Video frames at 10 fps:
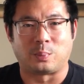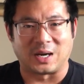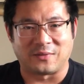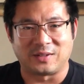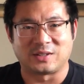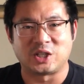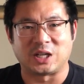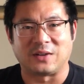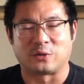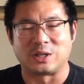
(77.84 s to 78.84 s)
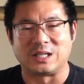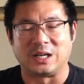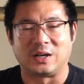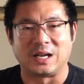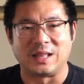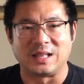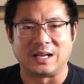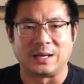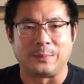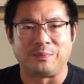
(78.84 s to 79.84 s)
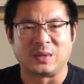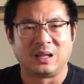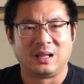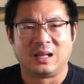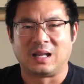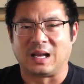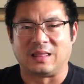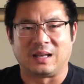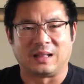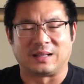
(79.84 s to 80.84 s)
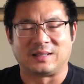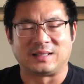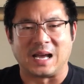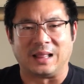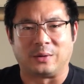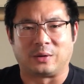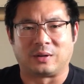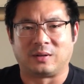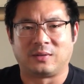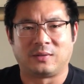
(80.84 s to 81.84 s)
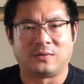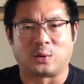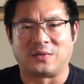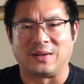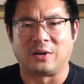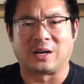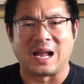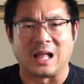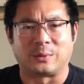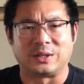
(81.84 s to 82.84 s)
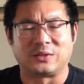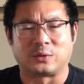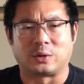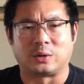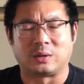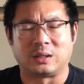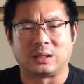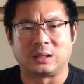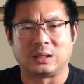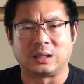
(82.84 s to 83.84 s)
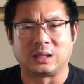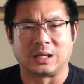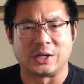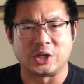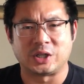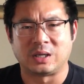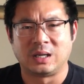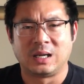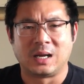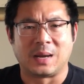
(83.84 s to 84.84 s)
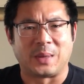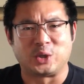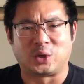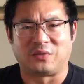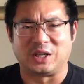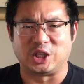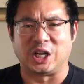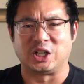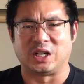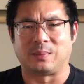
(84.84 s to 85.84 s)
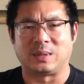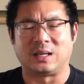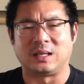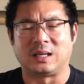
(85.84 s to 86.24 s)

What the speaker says: breakfast, a shake for dinner, and then I think like a salad or 400 or 500 calories for lunch. I'm not sure if they changed it up